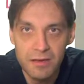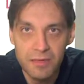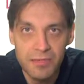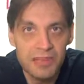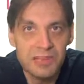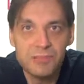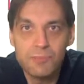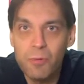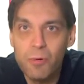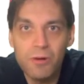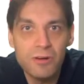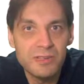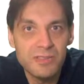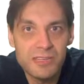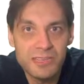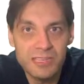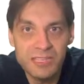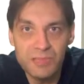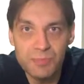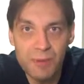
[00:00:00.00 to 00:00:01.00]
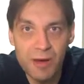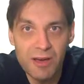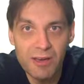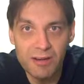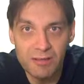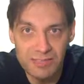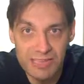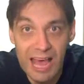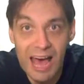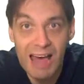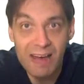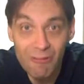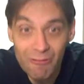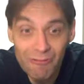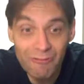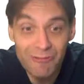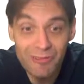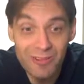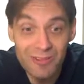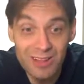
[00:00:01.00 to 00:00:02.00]
there's poisonous spiders. I
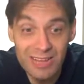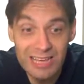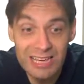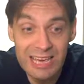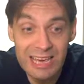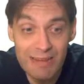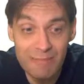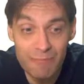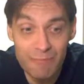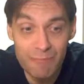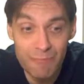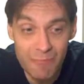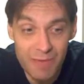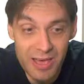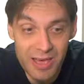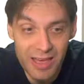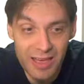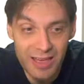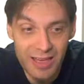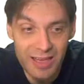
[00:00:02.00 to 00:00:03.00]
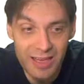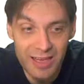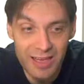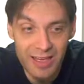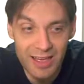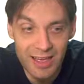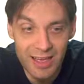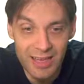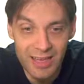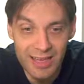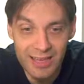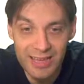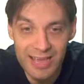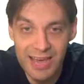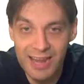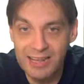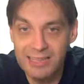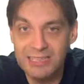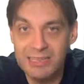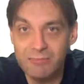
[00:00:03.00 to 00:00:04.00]
don't feel like getting bit and i
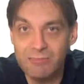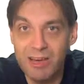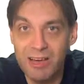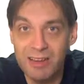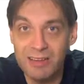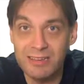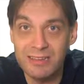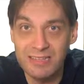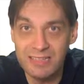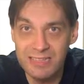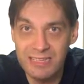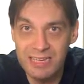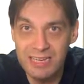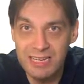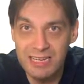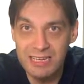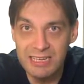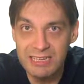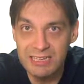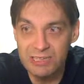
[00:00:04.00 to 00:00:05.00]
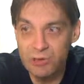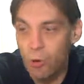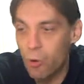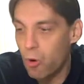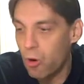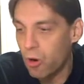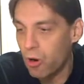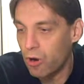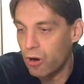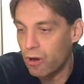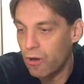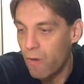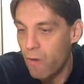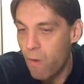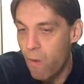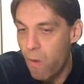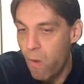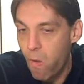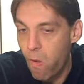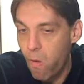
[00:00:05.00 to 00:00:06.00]
getting some kind of disease or
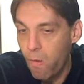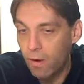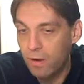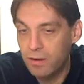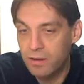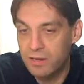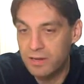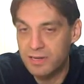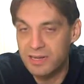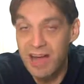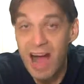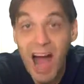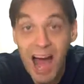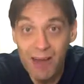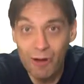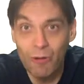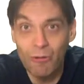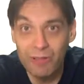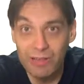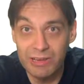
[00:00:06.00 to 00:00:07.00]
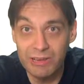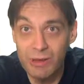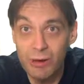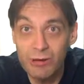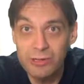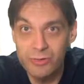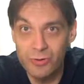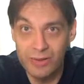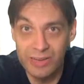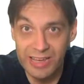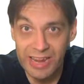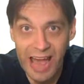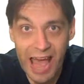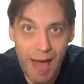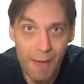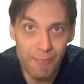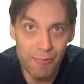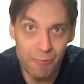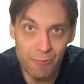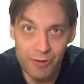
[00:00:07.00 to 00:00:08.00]
God only knows what can
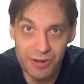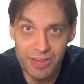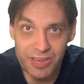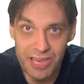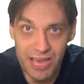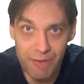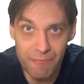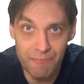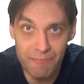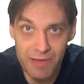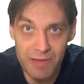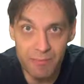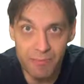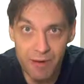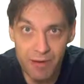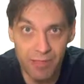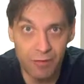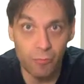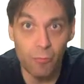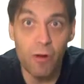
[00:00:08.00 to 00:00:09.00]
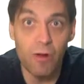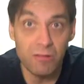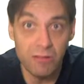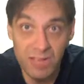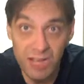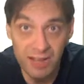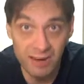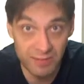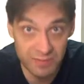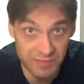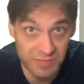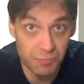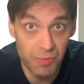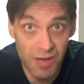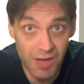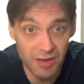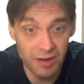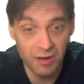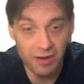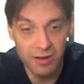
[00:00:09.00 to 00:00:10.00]
happen when you get bit by the wrong kind of
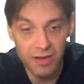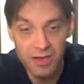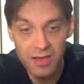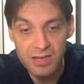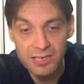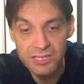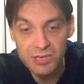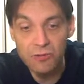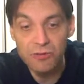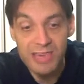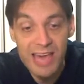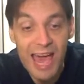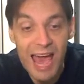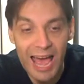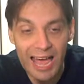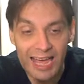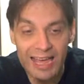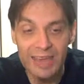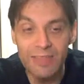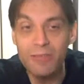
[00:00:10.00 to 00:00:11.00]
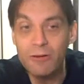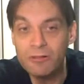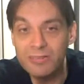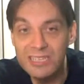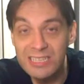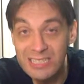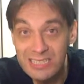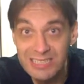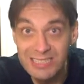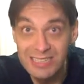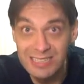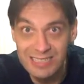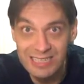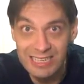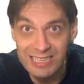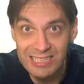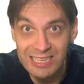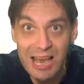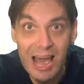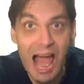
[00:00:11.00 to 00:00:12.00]
spider. So yeah, in those
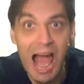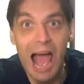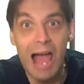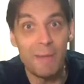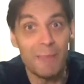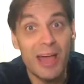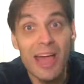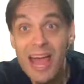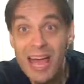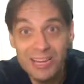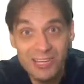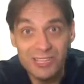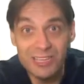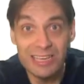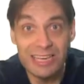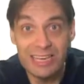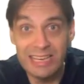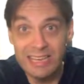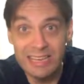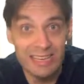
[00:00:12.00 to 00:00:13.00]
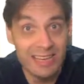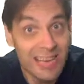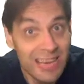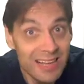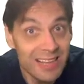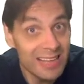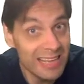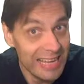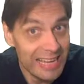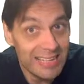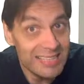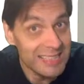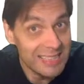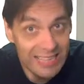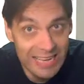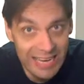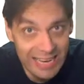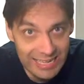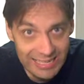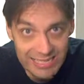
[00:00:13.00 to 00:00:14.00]
instances, I may actually kill the
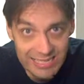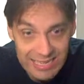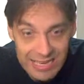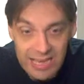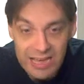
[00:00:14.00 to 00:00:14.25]
insect.